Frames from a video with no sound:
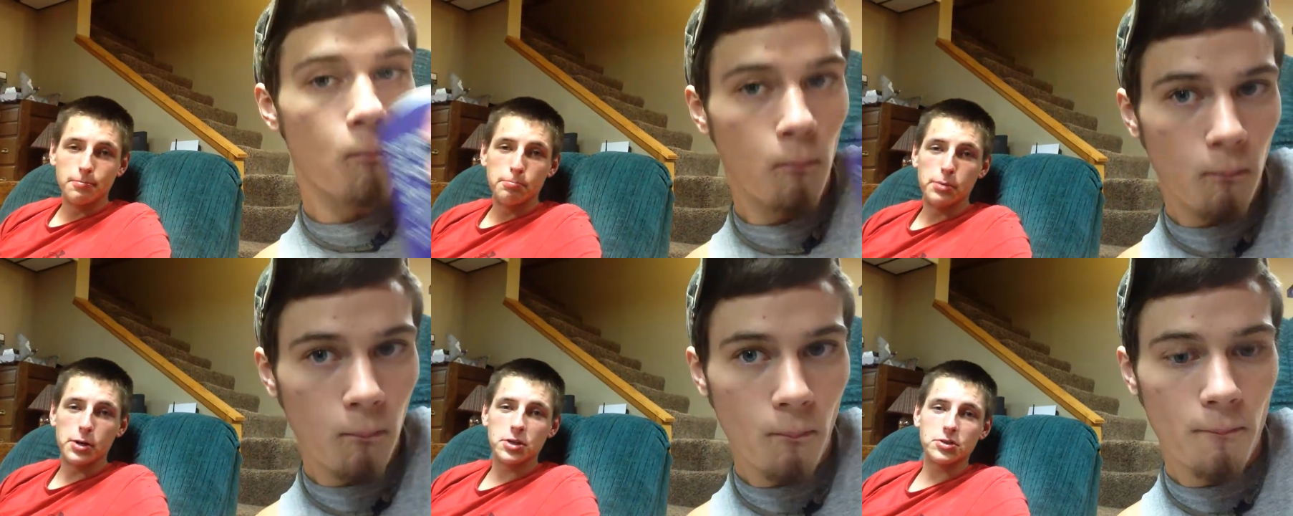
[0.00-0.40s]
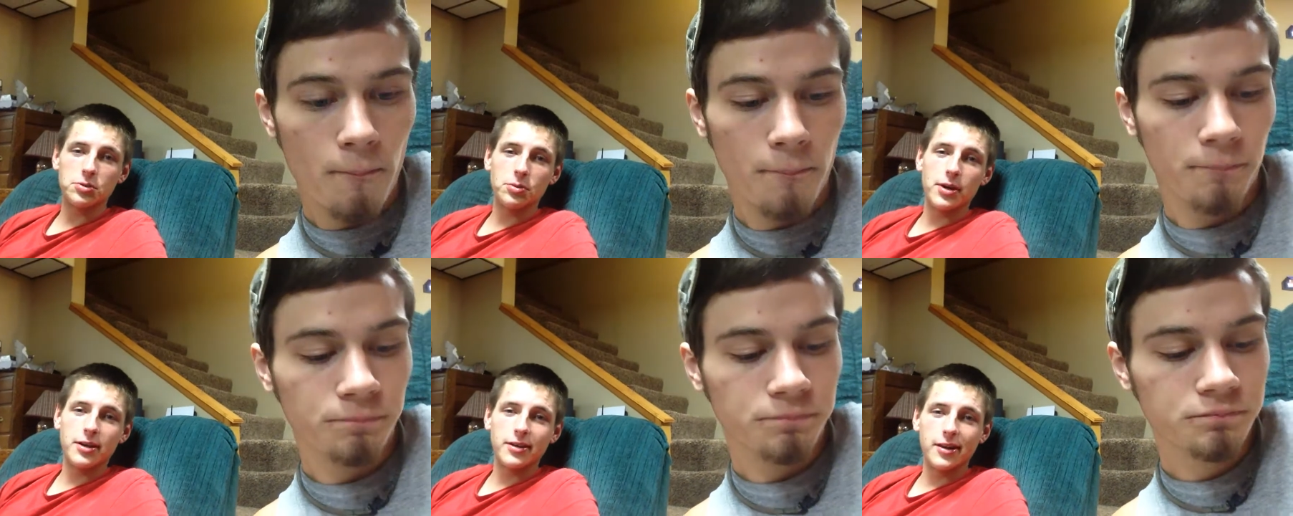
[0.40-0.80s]
Speaker 1: beer's the
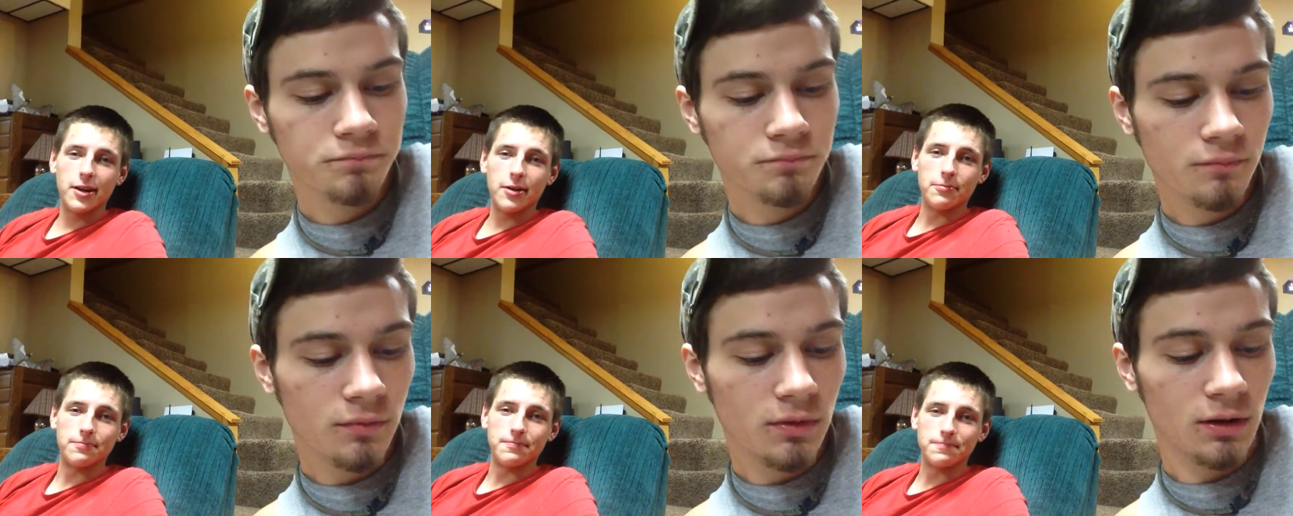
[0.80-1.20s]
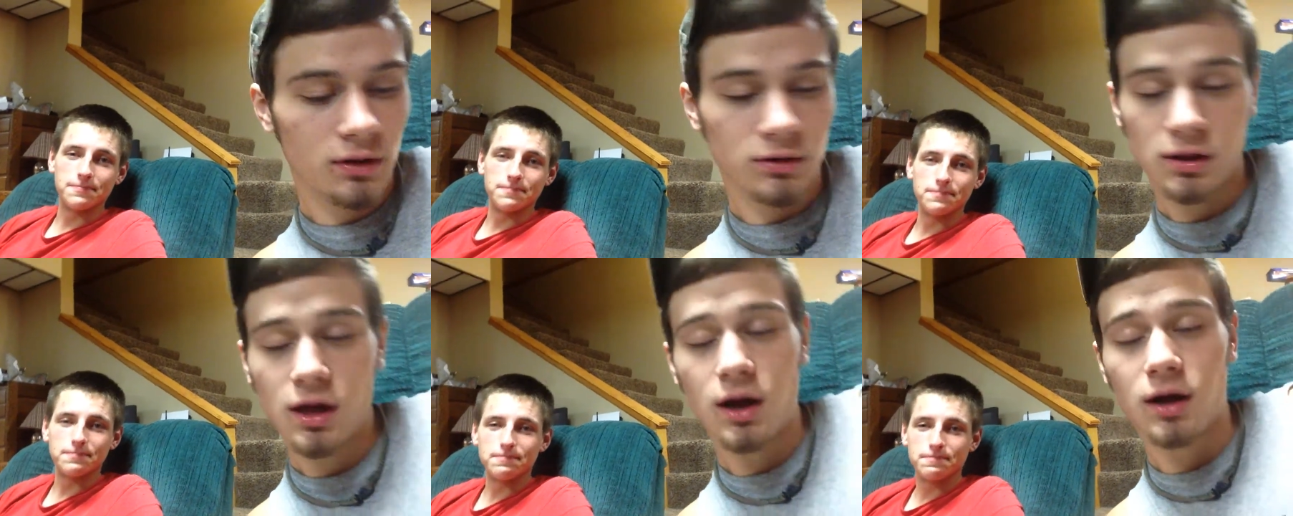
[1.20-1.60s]
way to go.
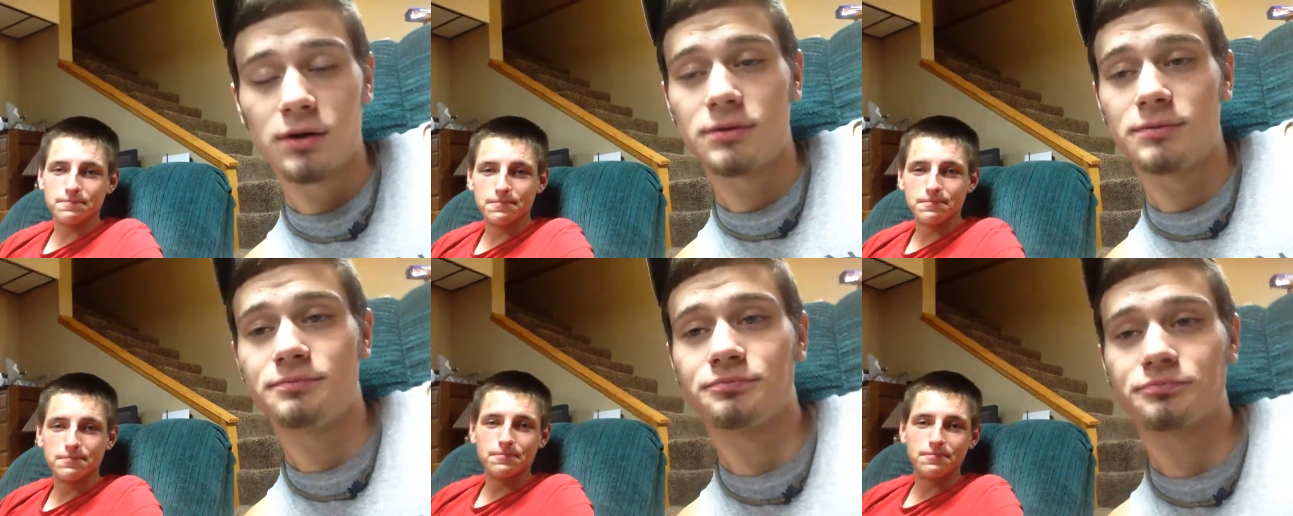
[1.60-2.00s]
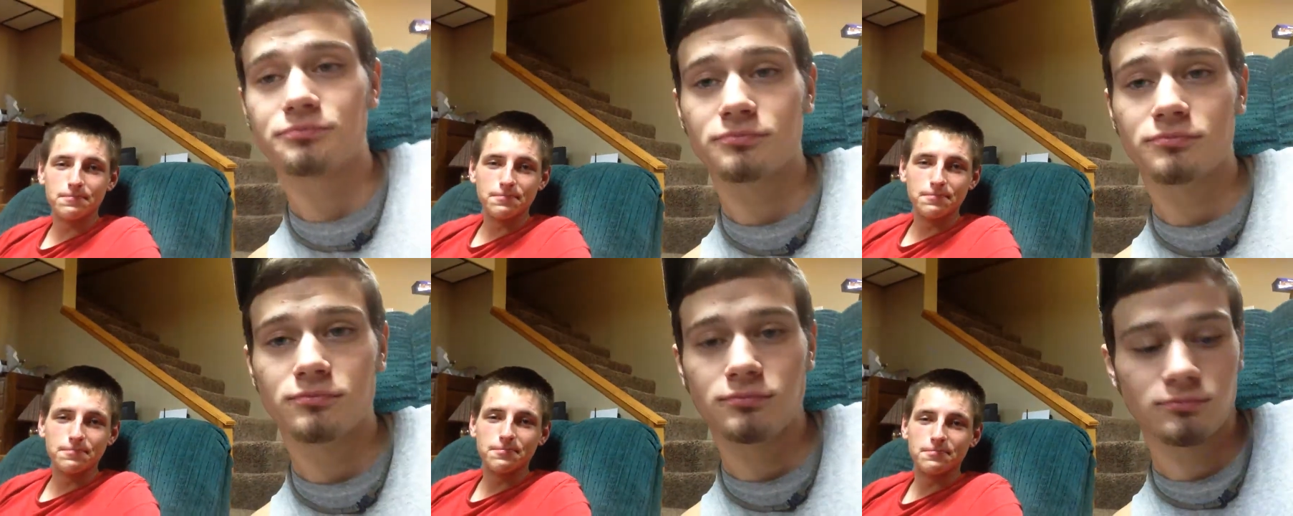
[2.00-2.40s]
Speaker 2: Yeah.
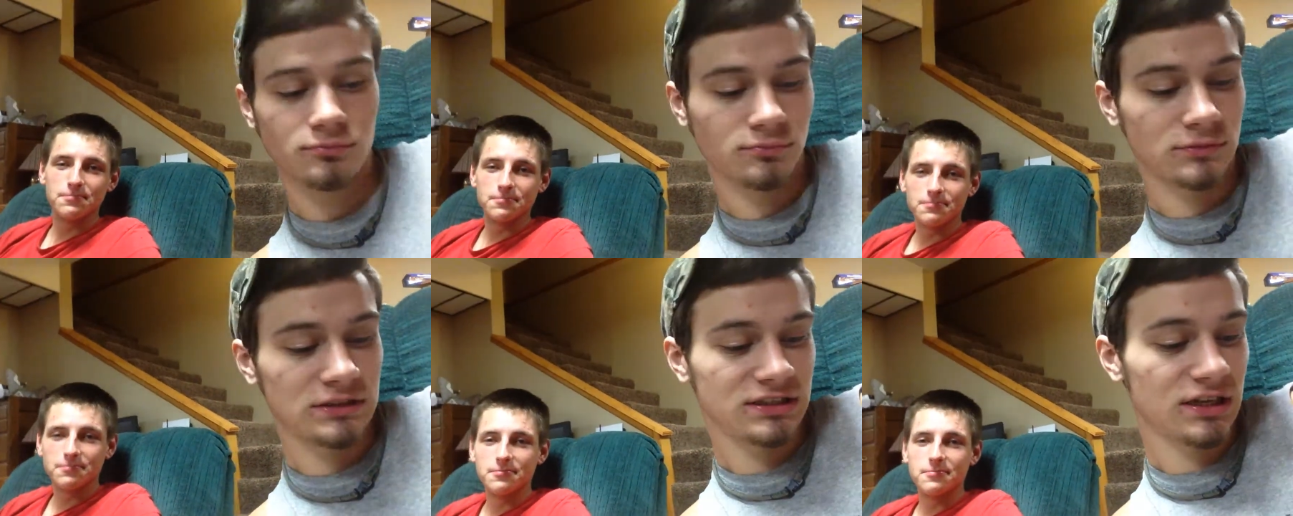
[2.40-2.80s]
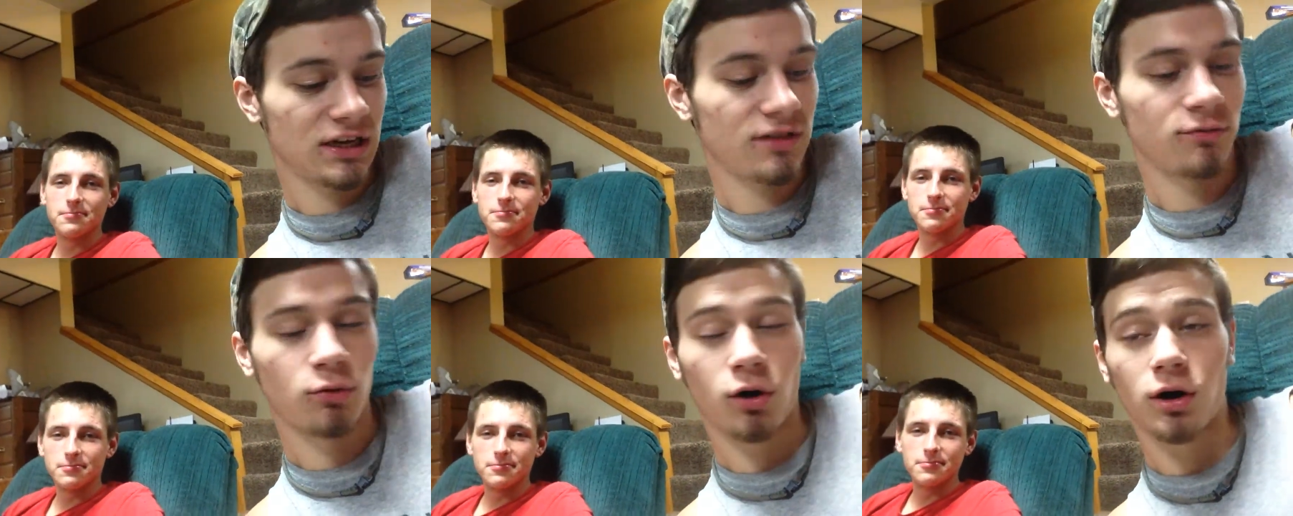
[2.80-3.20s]

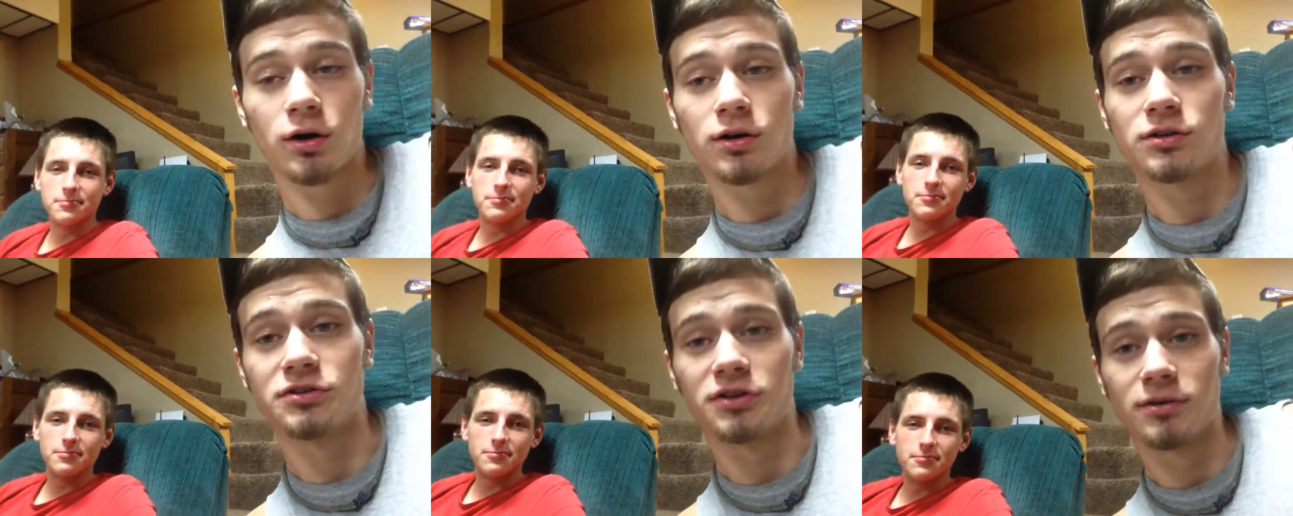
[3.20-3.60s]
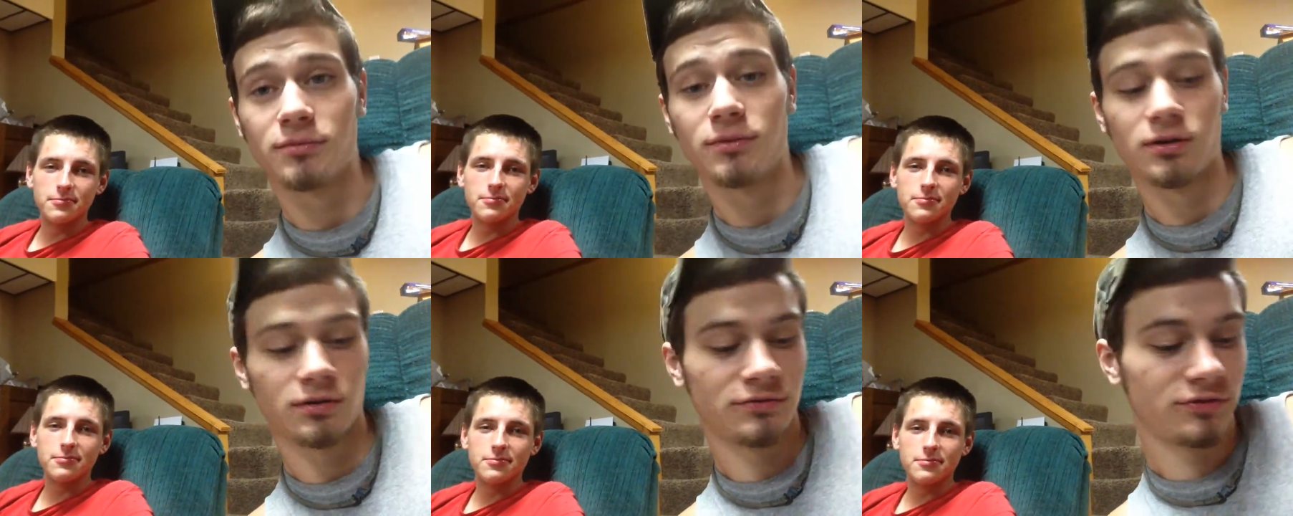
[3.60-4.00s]
Save water, drink
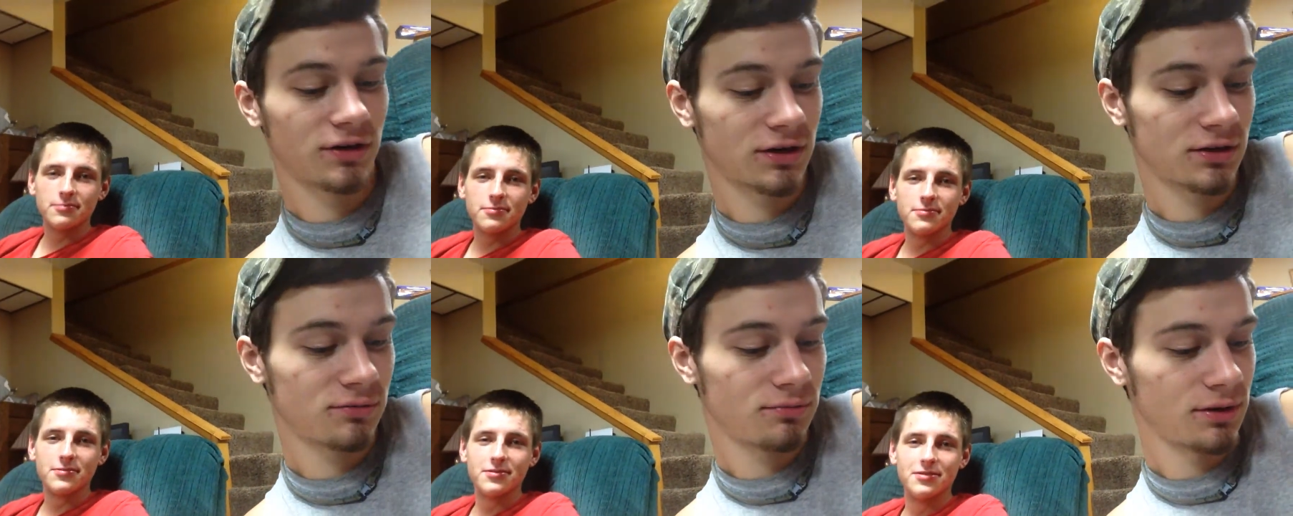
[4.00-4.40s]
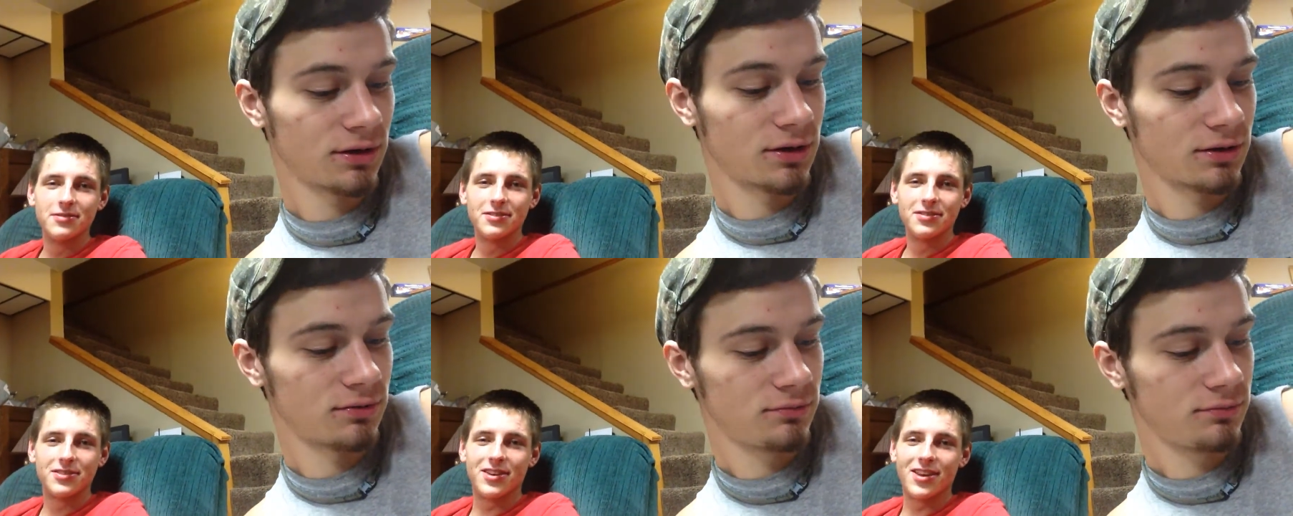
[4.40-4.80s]
motherfucking beer.